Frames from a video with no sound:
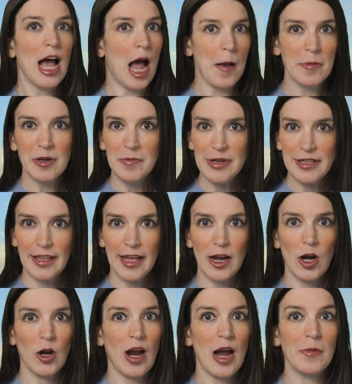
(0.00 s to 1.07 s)
I'm going to be
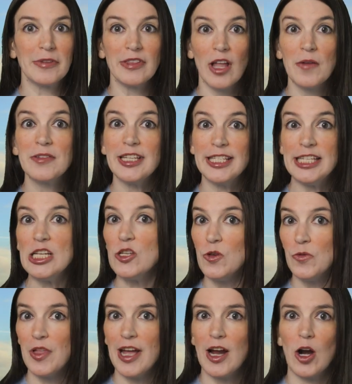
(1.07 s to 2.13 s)
there. I would love to see
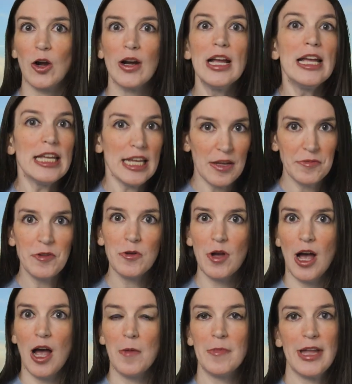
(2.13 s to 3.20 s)
you there. If you
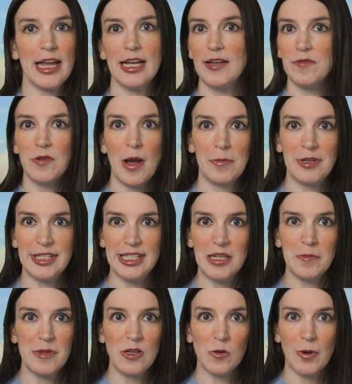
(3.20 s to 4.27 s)
come and if you happen to
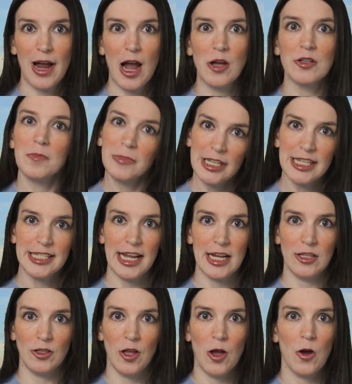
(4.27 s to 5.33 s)
see me around, please say
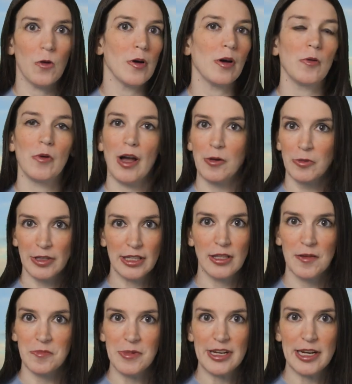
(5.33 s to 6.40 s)
hello. I really
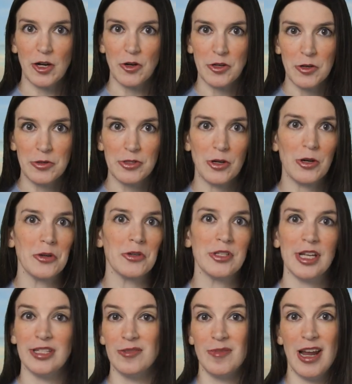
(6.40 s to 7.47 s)
love meeting our
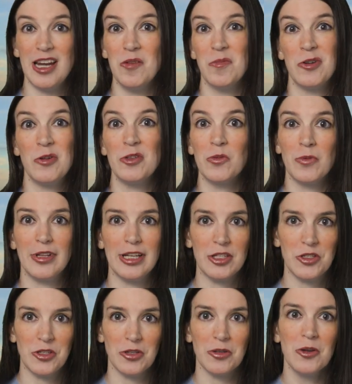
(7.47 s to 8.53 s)
users and anyone who's willing
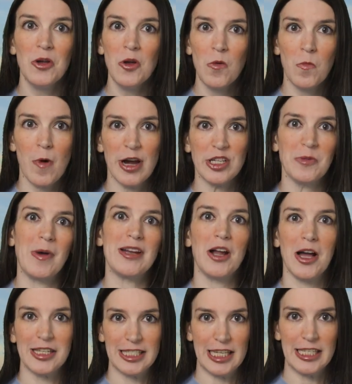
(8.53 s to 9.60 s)
to watch my
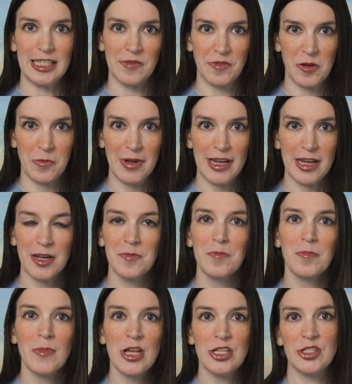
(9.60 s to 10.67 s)
nonsense every week.
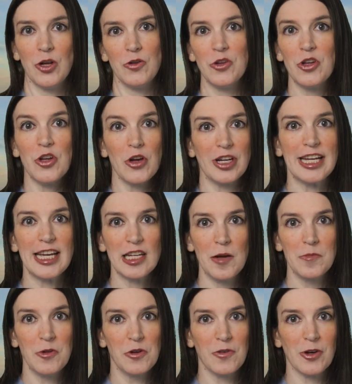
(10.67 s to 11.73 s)
So you can go to
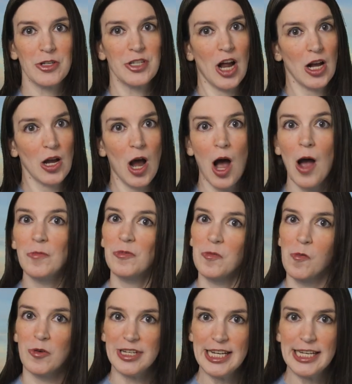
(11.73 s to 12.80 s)
github universe dot com for
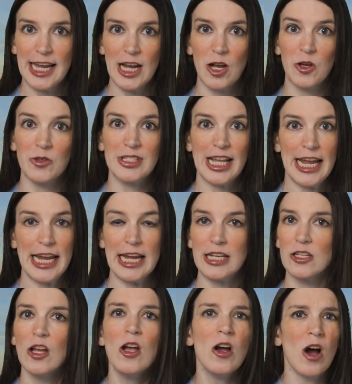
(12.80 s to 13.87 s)
more details,
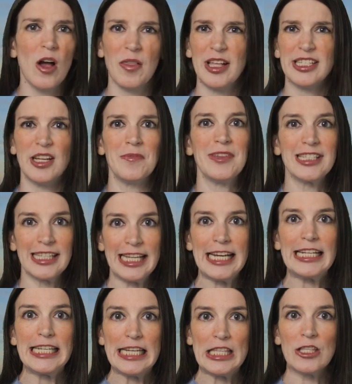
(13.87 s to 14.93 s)
and all that stuff is
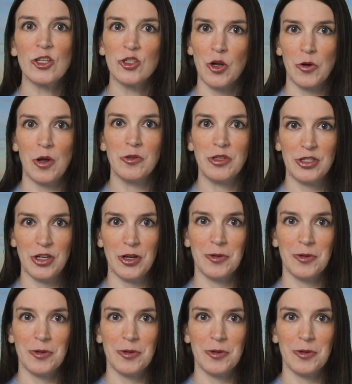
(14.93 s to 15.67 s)
linked in the show notes